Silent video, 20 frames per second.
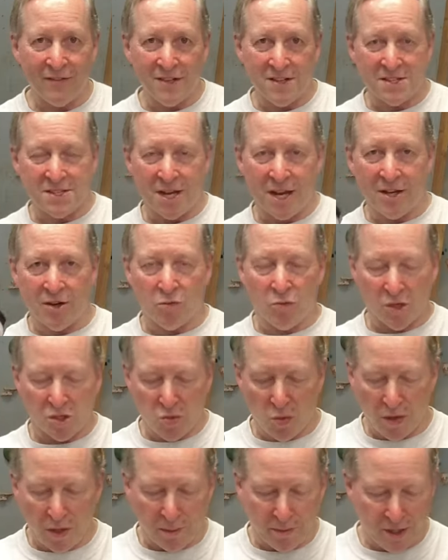haven't decided
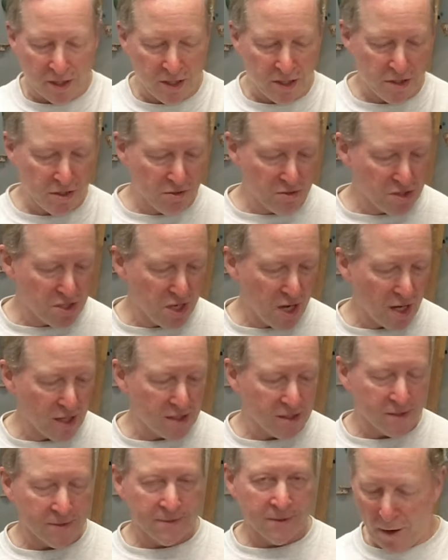which one I'm gonna use
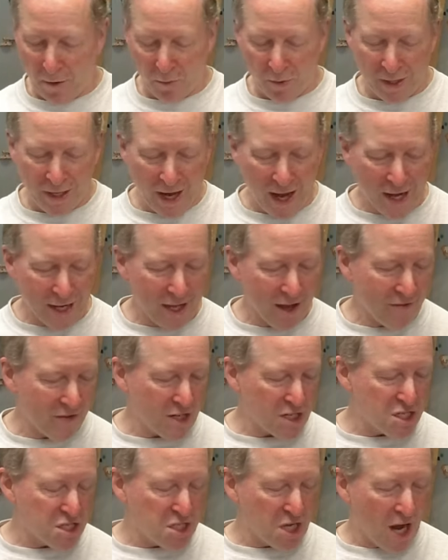yet, but we gotta give it
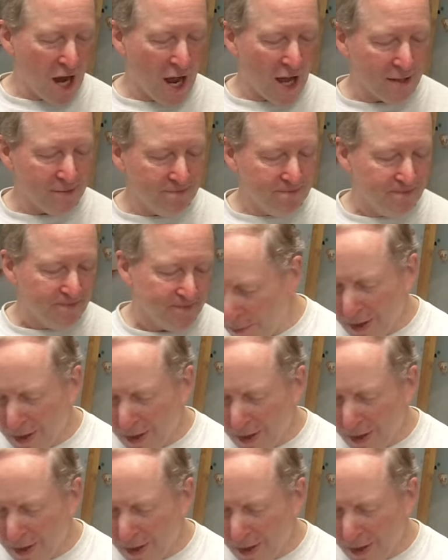a shot.